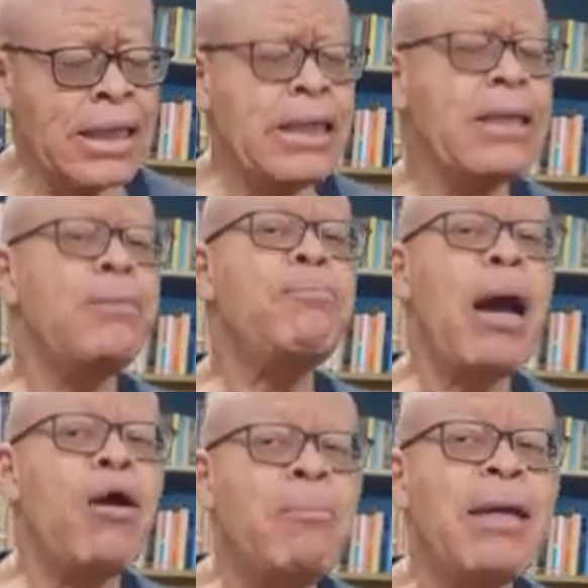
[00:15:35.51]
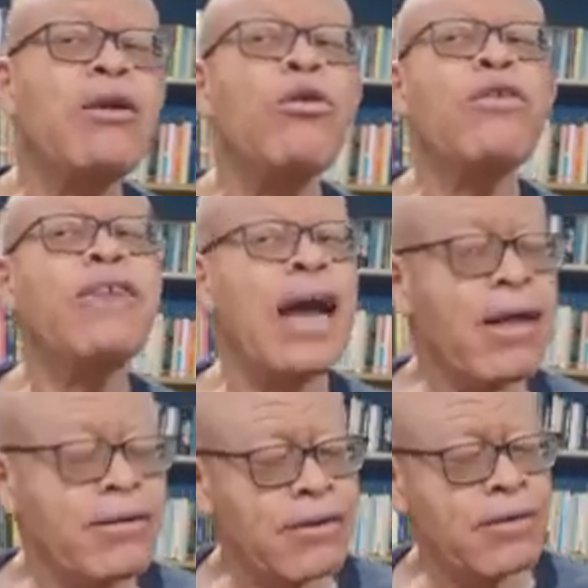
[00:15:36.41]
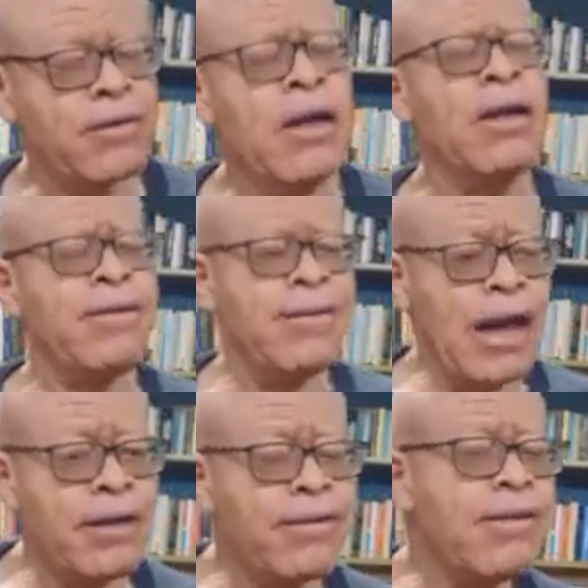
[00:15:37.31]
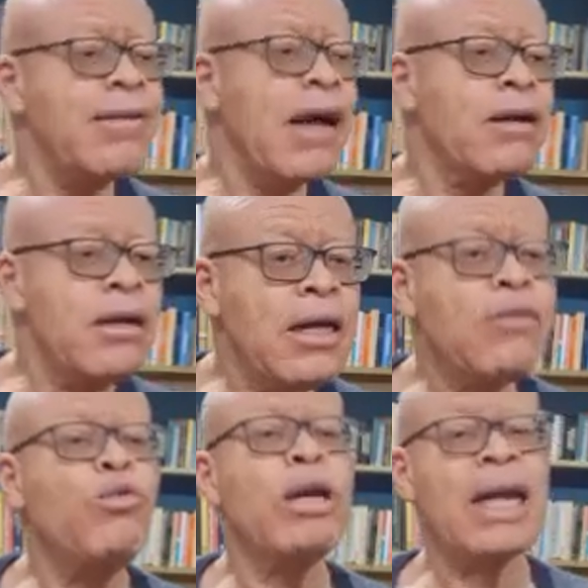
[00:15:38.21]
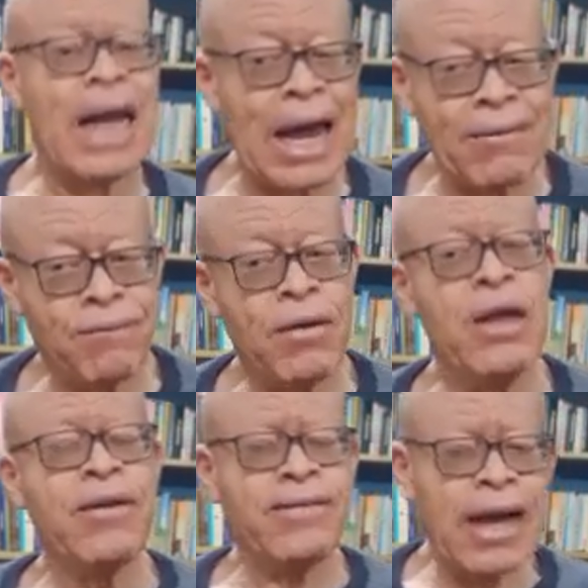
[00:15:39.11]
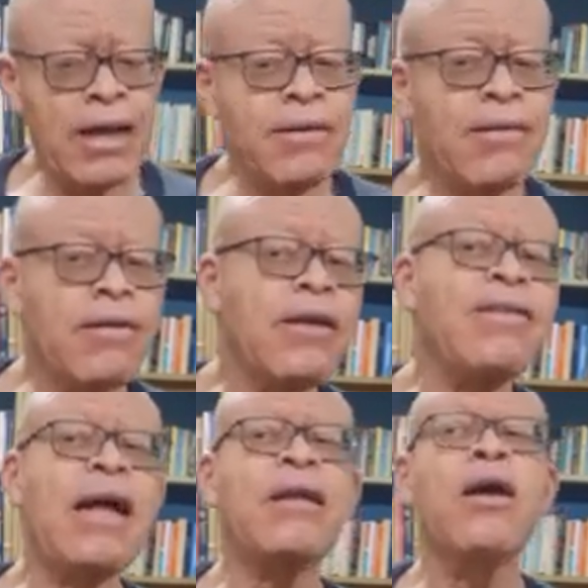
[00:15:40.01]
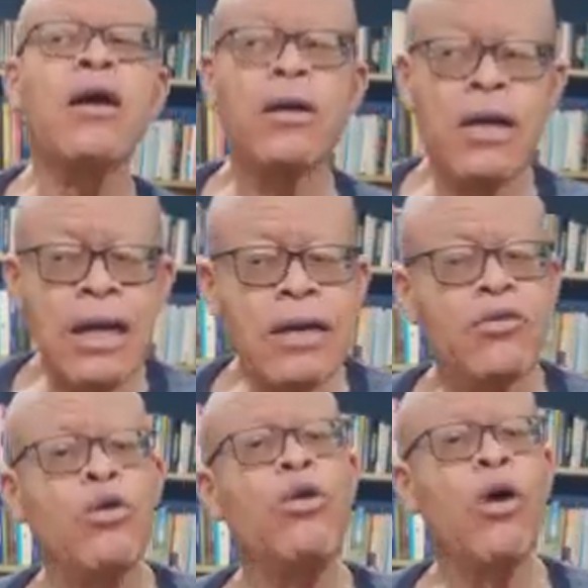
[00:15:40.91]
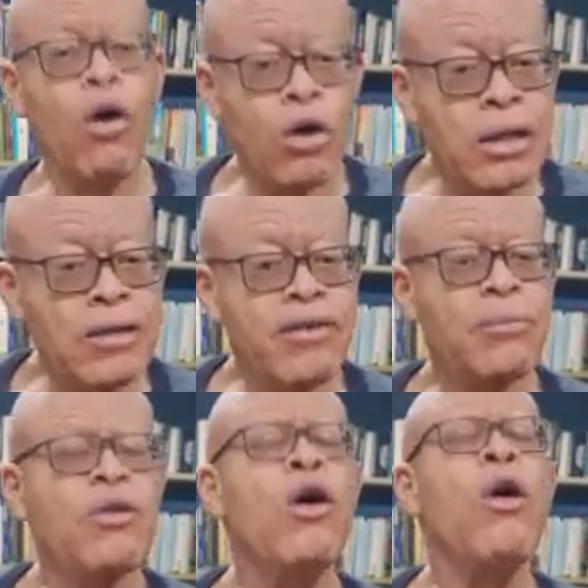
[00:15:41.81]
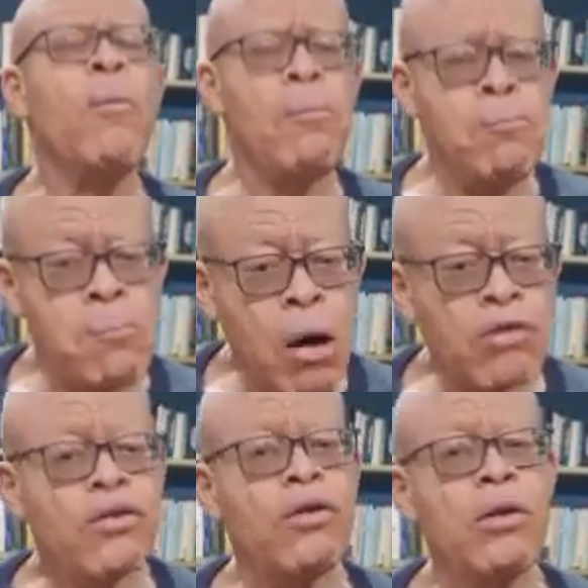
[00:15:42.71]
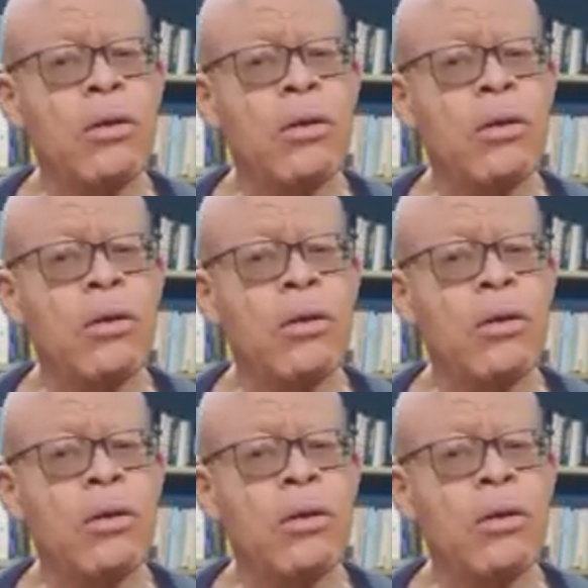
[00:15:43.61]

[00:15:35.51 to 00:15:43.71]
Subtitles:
in the biomedical sciences, sciences that relate with life, sciences that relate to organisms, must,